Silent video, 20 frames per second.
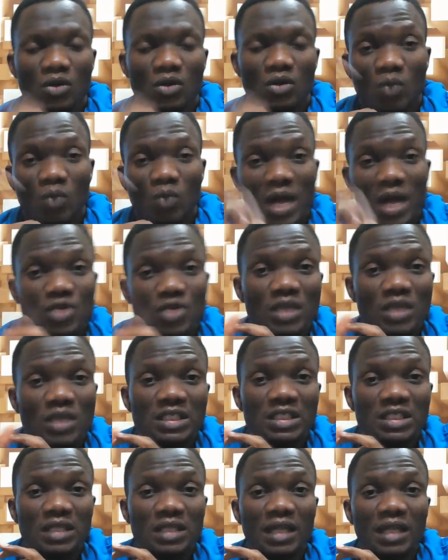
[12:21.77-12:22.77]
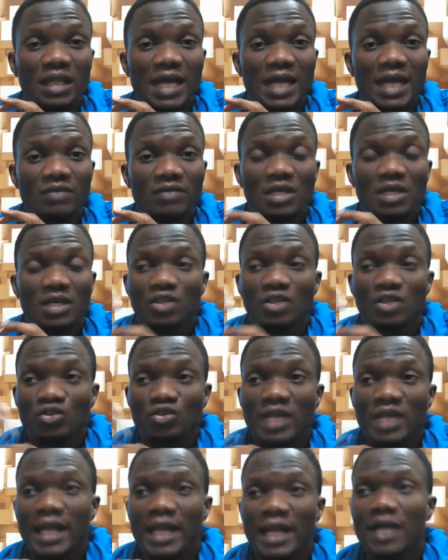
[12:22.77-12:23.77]
while you are still alive
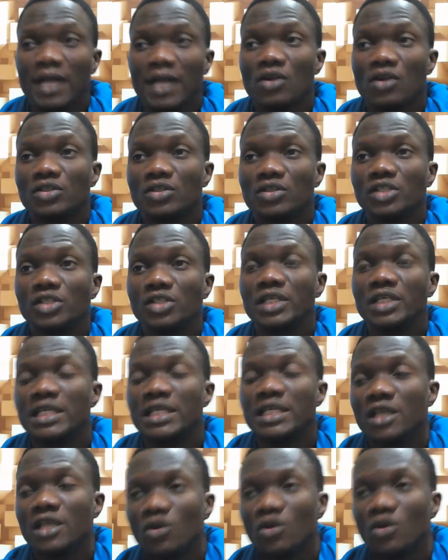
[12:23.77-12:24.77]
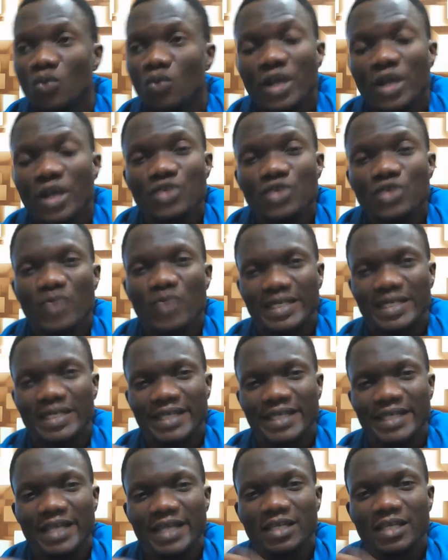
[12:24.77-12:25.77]
so that I can continue it when you are
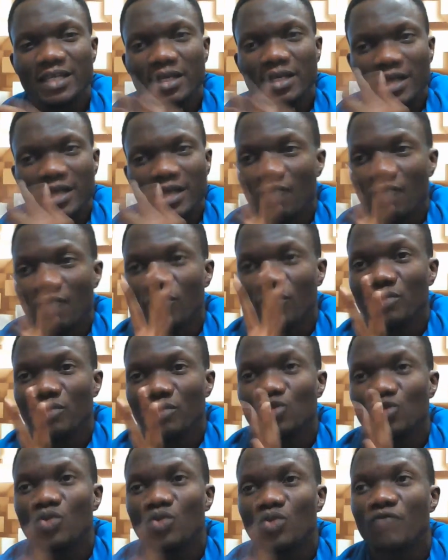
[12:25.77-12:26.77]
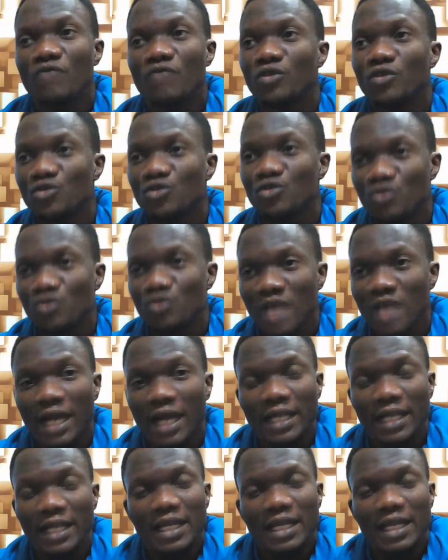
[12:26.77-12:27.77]
dead than for me to wait for you to
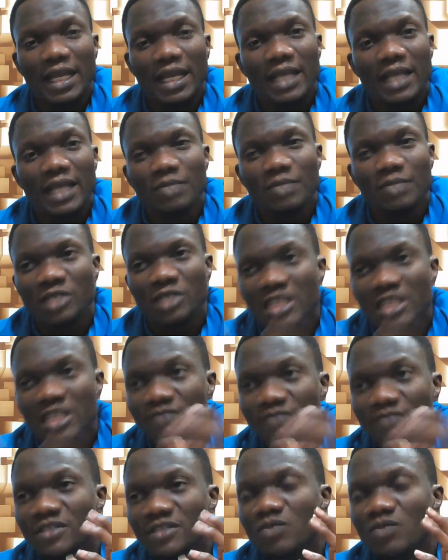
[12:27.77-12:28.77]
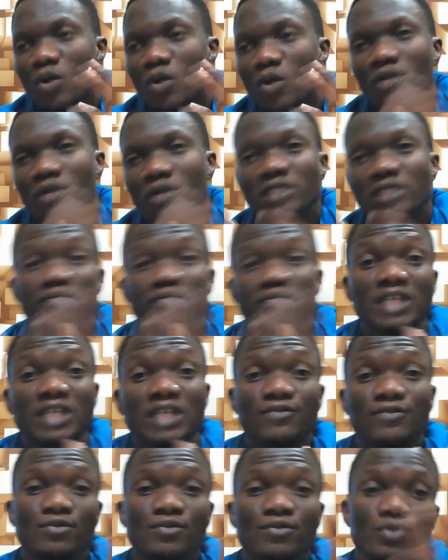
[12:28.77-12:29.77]
die and give the world the
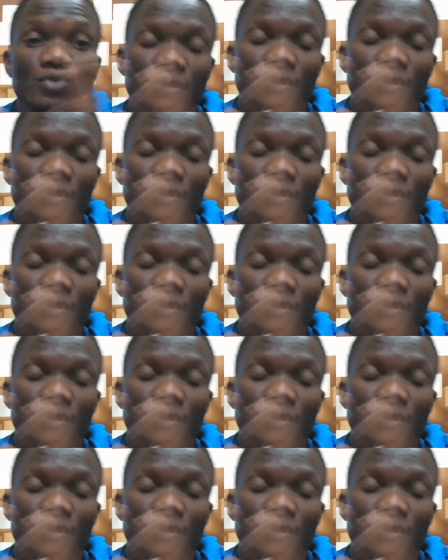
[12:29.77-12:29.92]
best food.